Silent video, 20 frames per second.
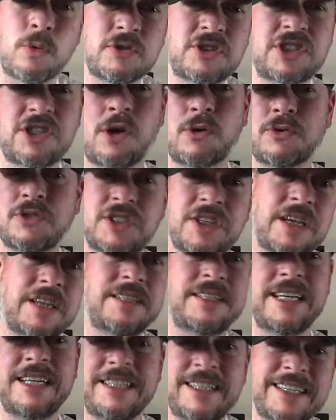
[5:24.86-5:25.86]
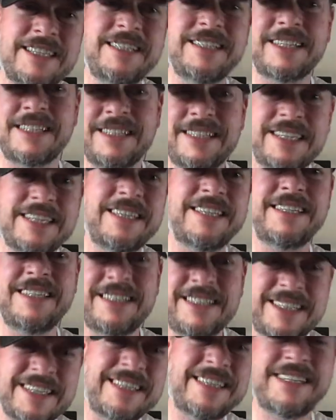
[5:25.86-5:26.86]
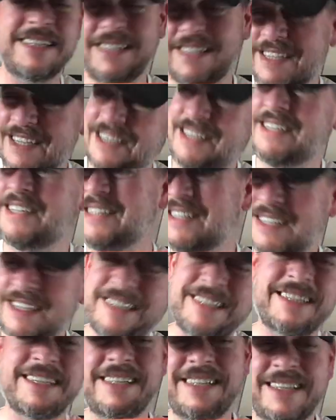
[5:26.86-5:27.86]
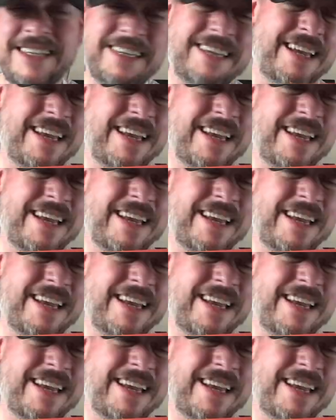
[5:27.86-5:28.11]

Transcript: of salsa ding ding ding ding ding ding ding ding ding.